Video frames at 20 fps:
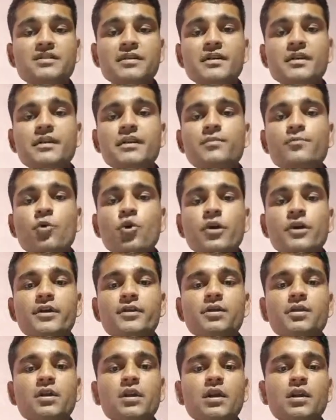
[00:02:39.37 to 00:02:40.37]
end point
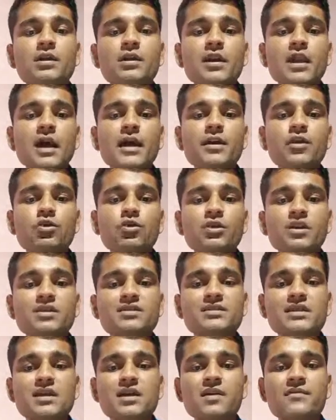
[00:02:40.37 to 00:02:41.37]
lie on a
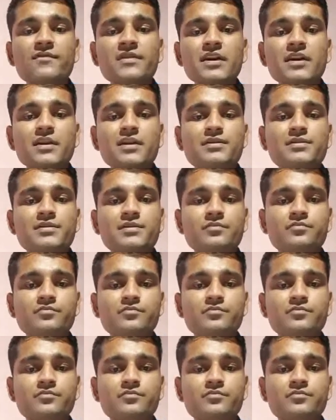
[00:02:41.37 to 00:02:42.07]
circumference